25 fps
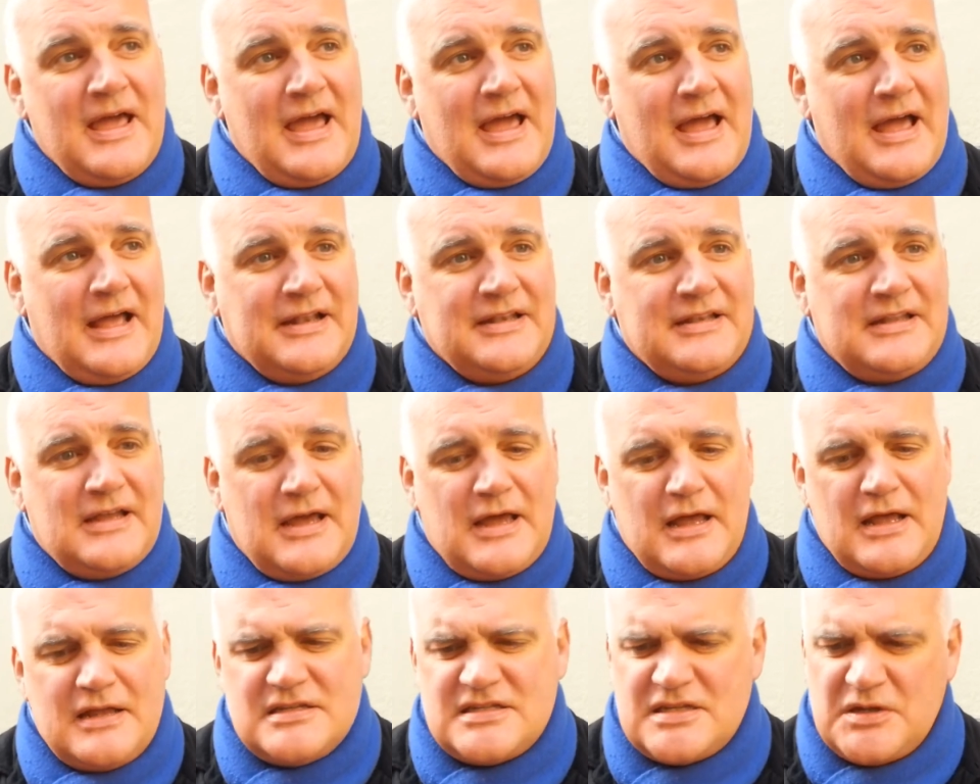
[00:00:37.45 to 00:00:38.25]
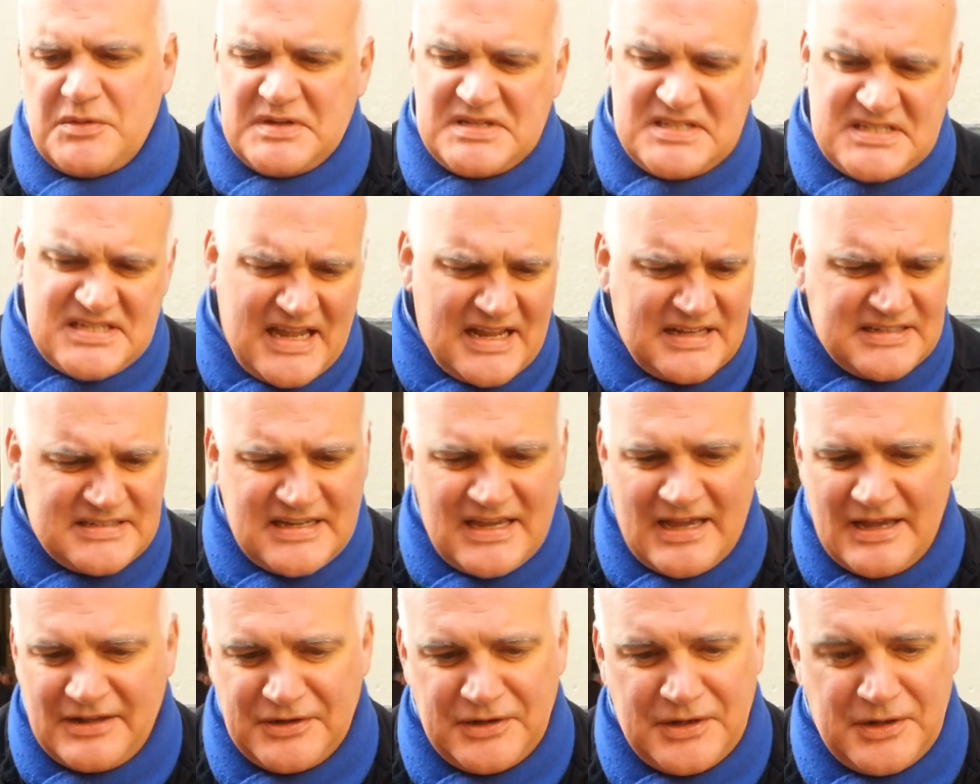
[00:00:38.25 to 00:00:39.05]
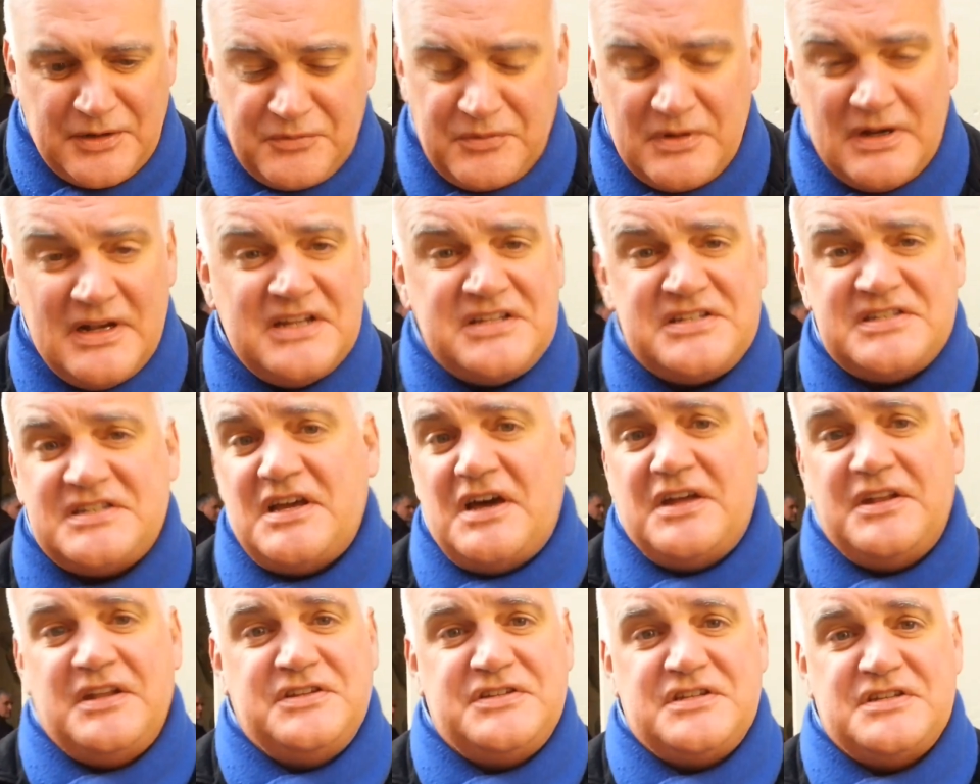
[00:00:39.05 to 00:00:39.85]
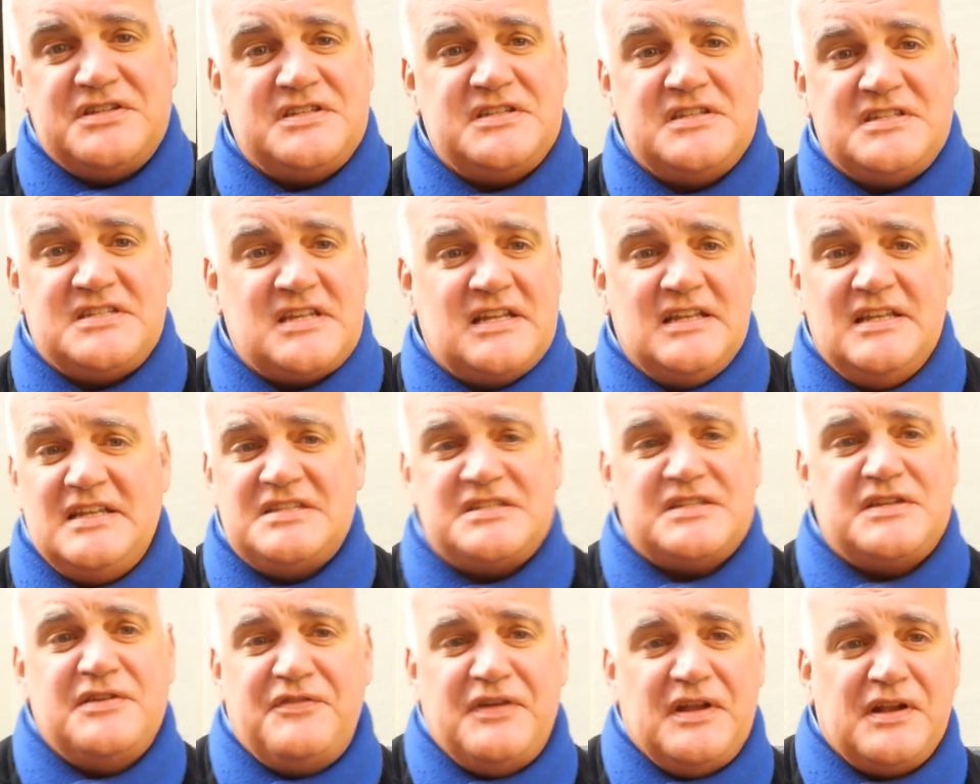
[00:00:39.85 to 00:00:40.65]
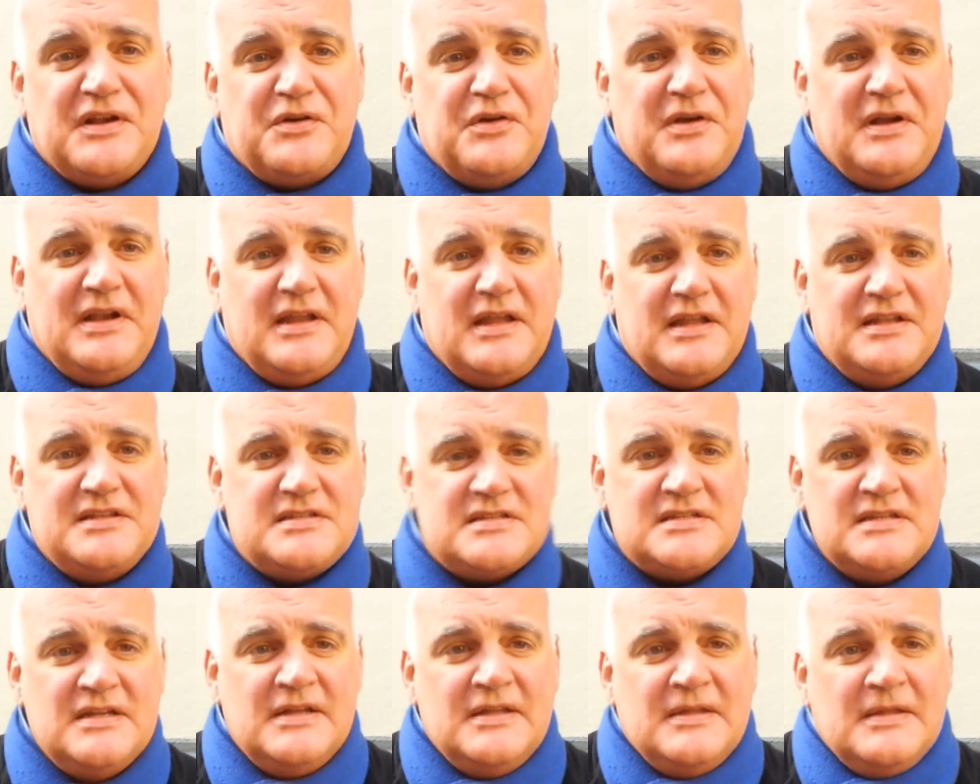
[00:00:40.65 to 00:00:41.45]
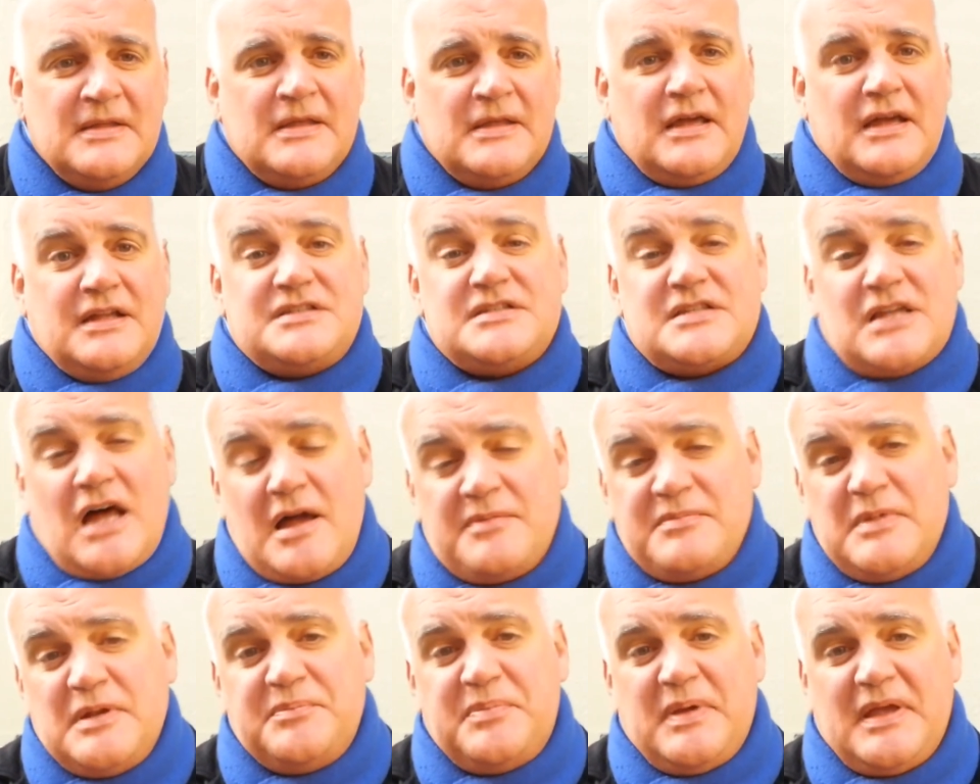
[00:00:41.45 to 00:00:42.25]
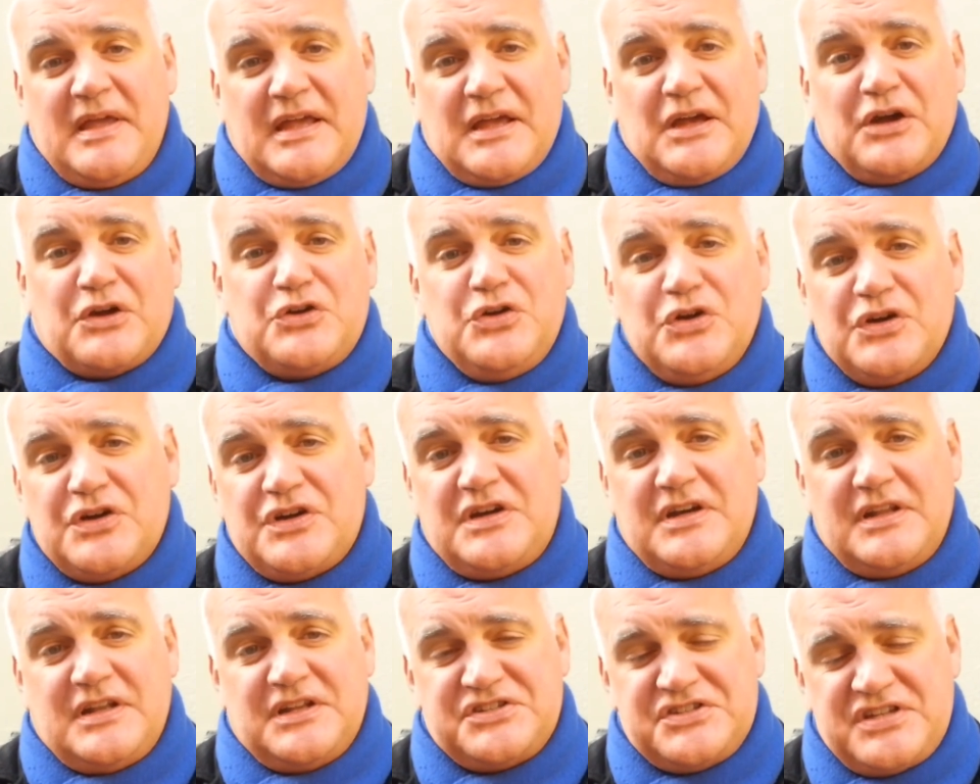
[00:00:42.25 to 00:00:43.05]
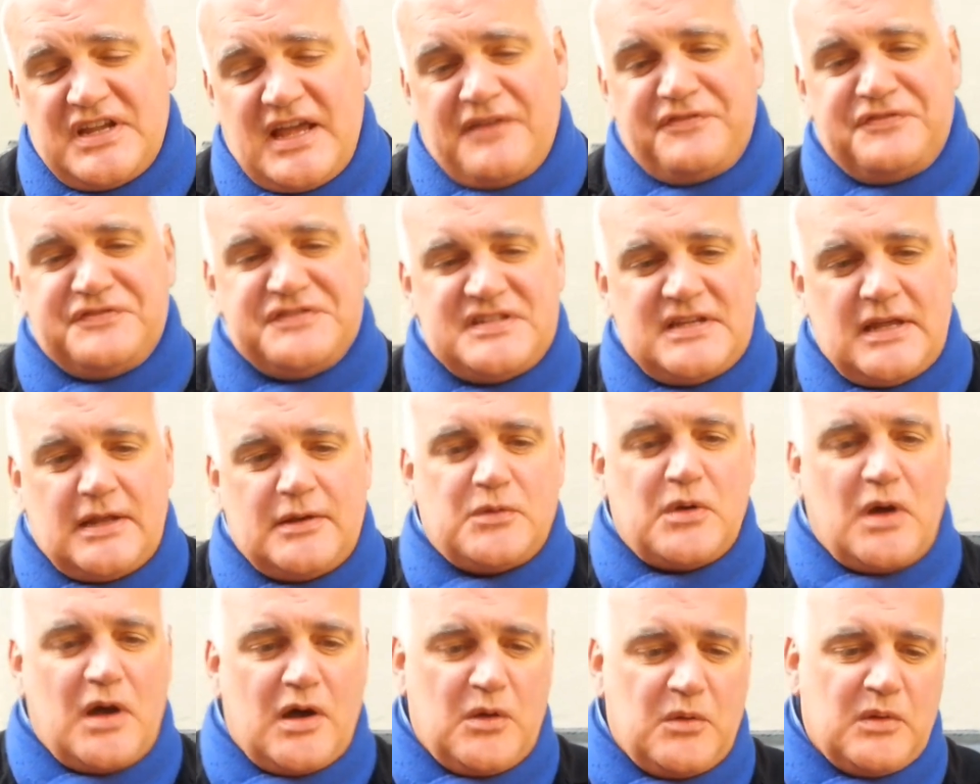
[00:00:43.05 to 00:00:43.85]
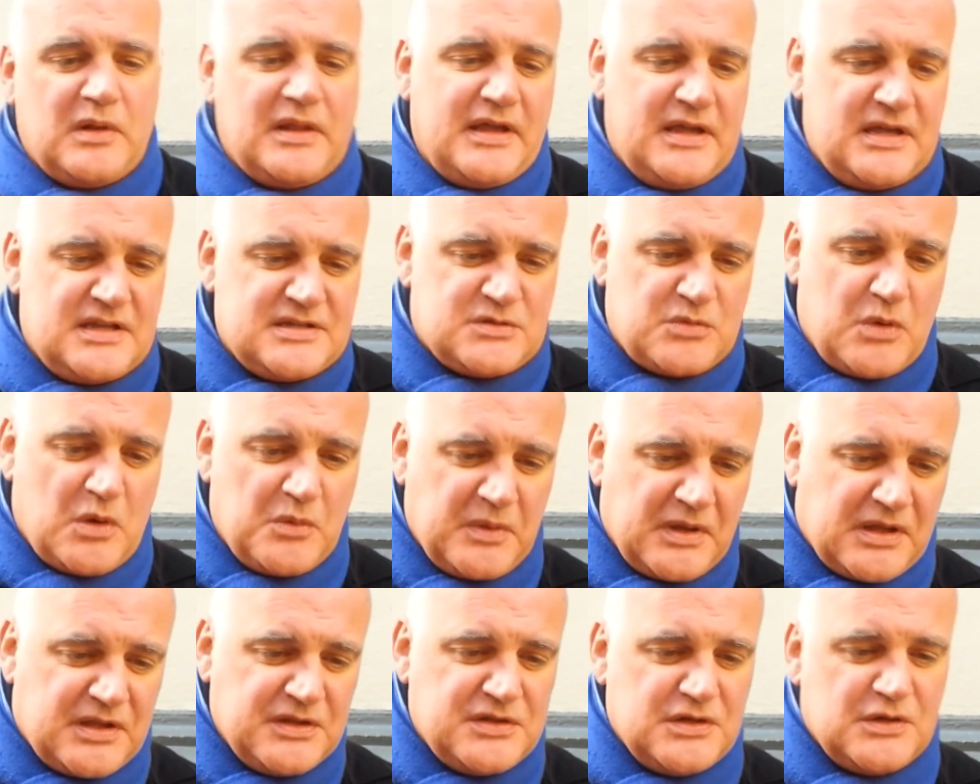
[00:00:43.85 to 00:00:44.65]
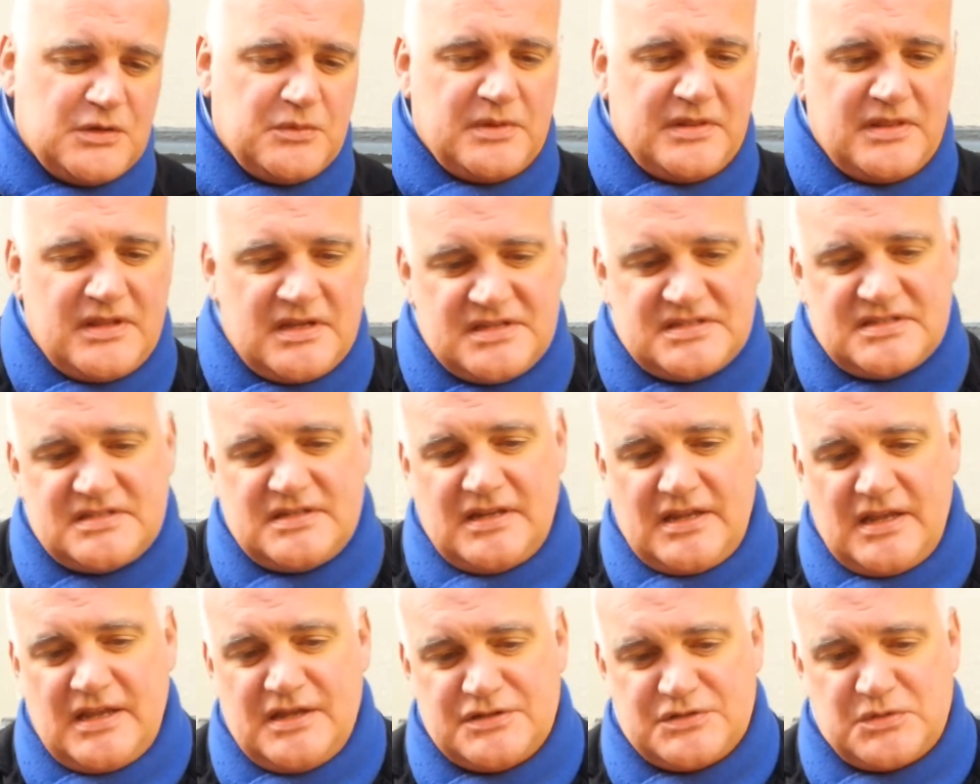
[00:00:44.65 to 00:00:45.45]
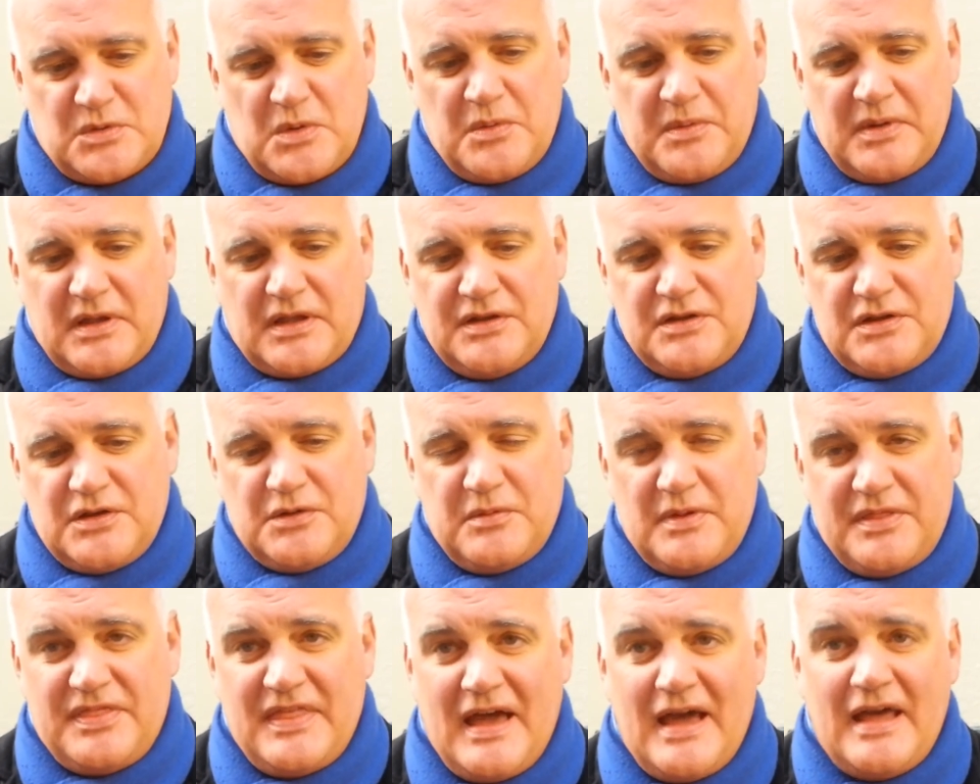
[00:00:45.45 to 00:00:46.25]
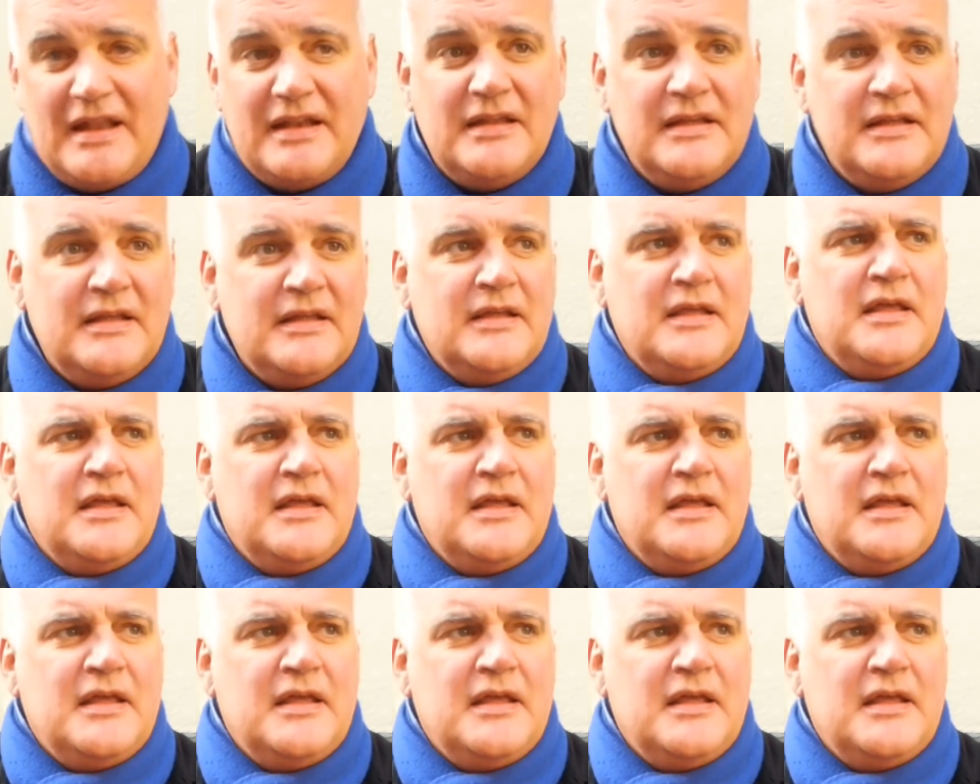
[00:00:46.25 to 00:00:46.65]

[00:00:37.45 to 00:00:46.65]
And so we sat down and it really started just as a list of ingredients, and Simon, being a cook and a chef, said, oh, well, here's what we can do with this and here's what we can do with that.